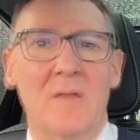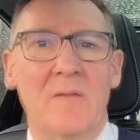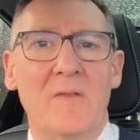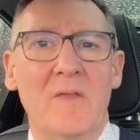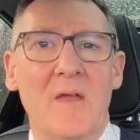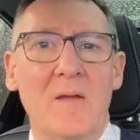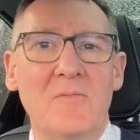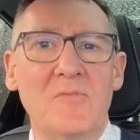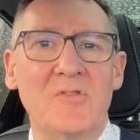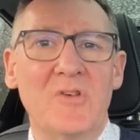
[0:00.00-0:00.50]

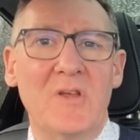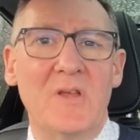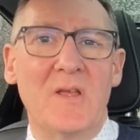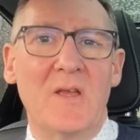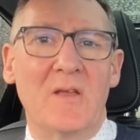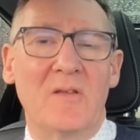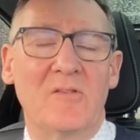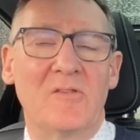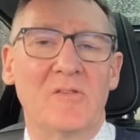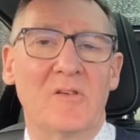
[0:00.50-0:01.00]
The
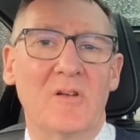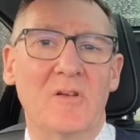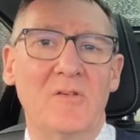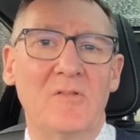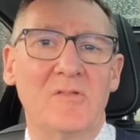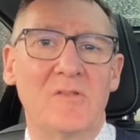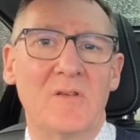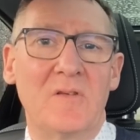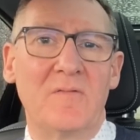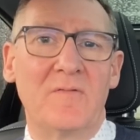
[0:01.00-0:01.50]
MG
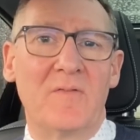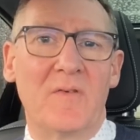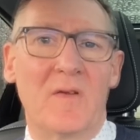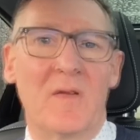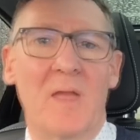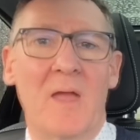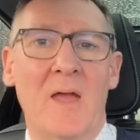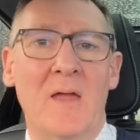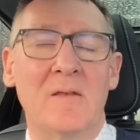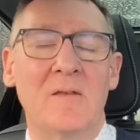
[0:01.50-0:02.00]
Exclusive
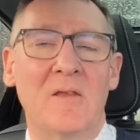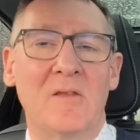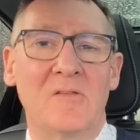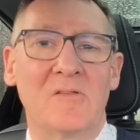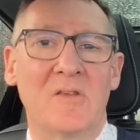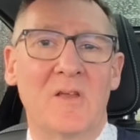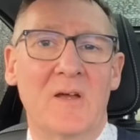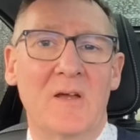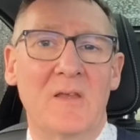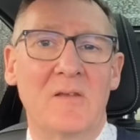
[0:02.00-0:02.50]
and
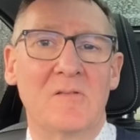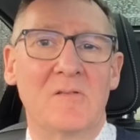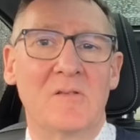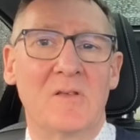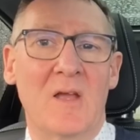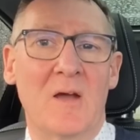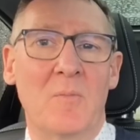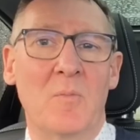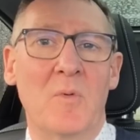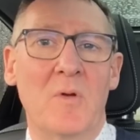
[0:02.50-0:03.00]
Excite
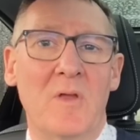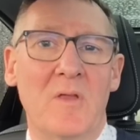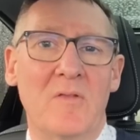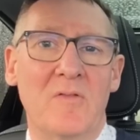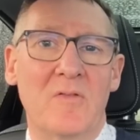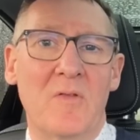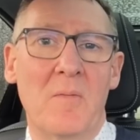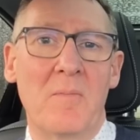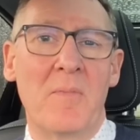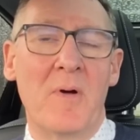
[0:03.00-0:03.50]
come
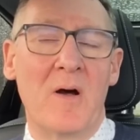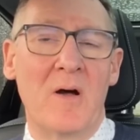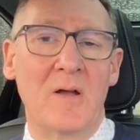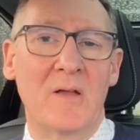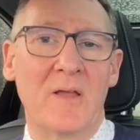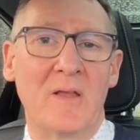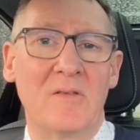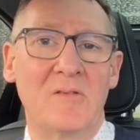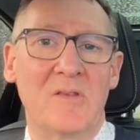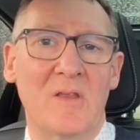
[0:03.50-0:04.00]
with
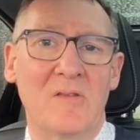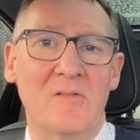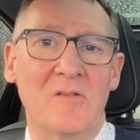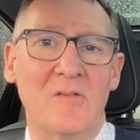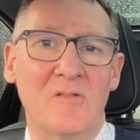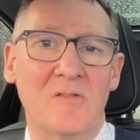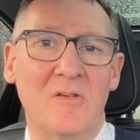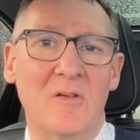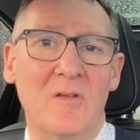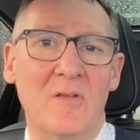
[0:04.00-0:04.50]
parking
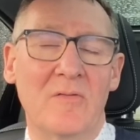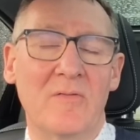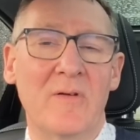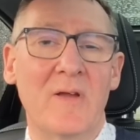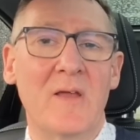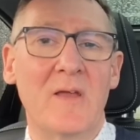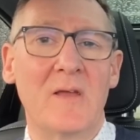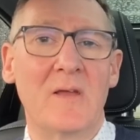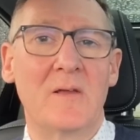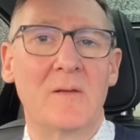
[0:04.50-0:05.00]
sensors to the
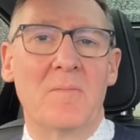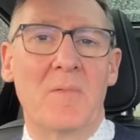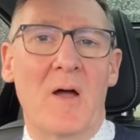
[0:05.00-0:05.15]
rear,